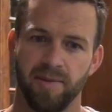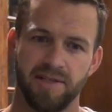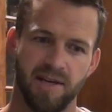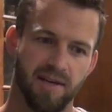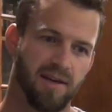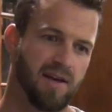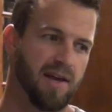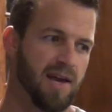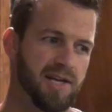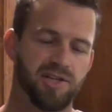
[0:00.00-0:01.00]
them. I take
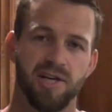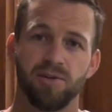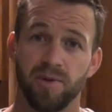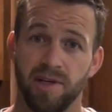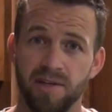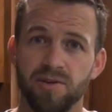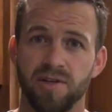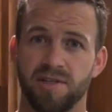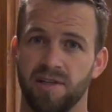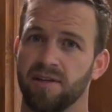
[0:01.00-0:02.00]
a genuine
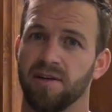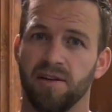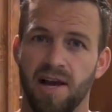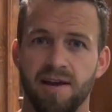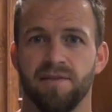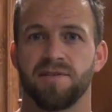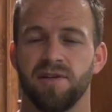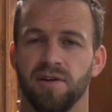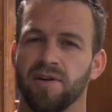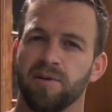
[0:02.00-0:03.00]
interest in their
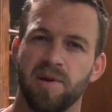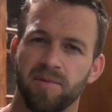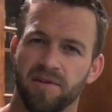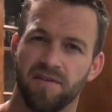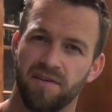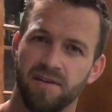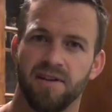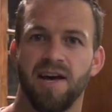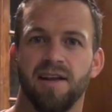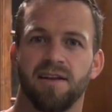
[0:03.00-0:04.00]
lives, you know, and people can
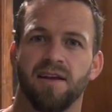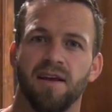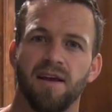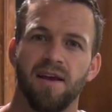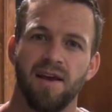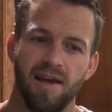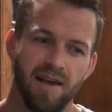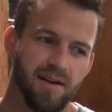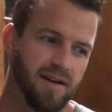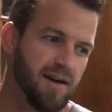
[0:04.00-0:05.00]
feel that.
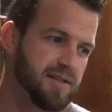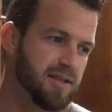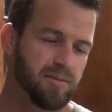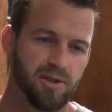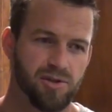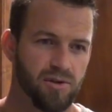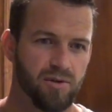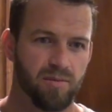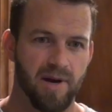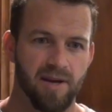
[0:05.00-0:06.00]
And similar
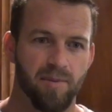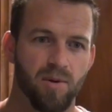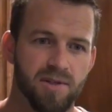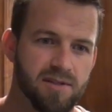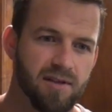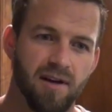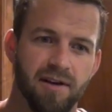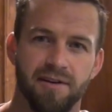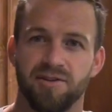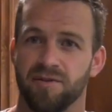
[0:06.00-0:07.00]
to my opponents
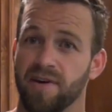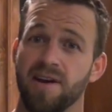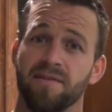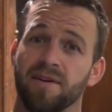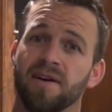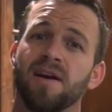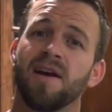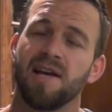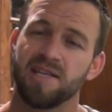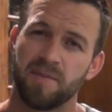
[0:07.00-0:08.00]
on Survivor,
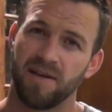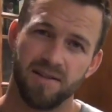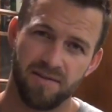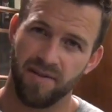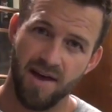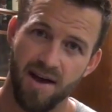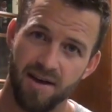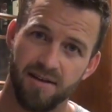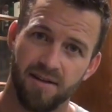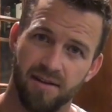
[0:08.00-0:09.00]
it's because of
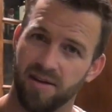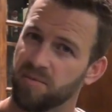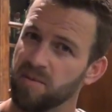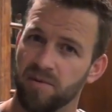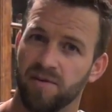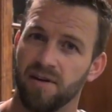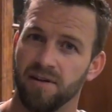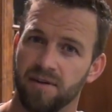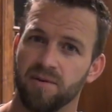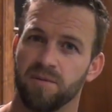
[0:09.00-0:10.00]
that that people
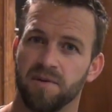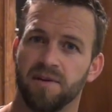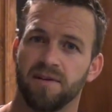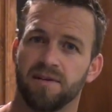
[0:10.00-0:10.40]
fall in love with me.